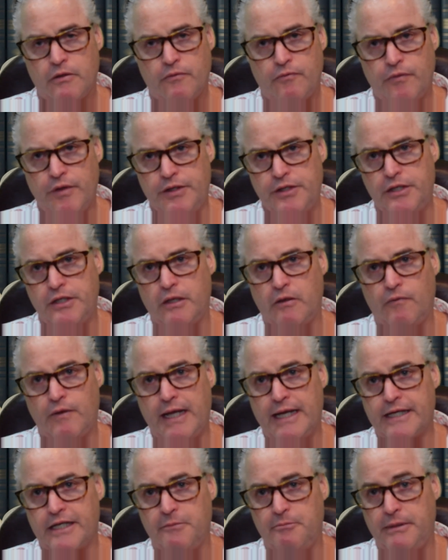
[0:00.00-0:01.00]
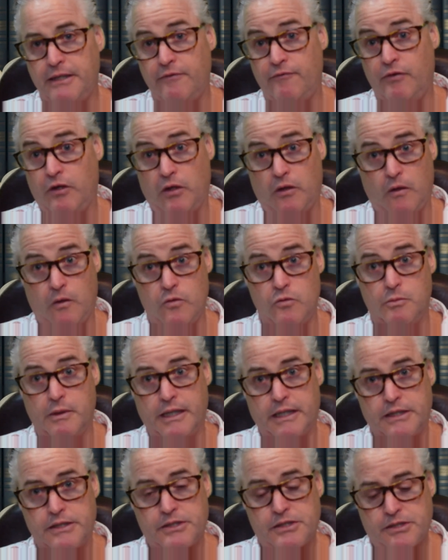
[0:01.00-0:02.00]
then that can be
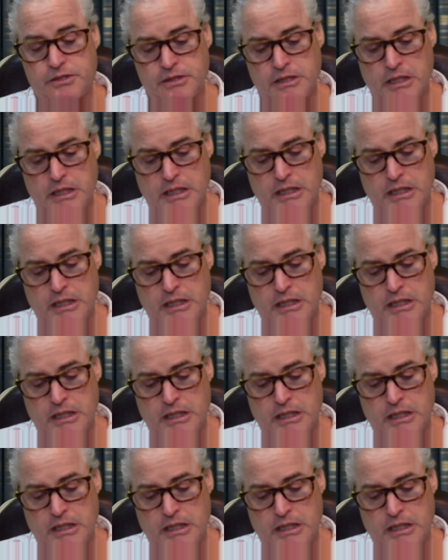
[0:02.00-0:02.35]
voluminous.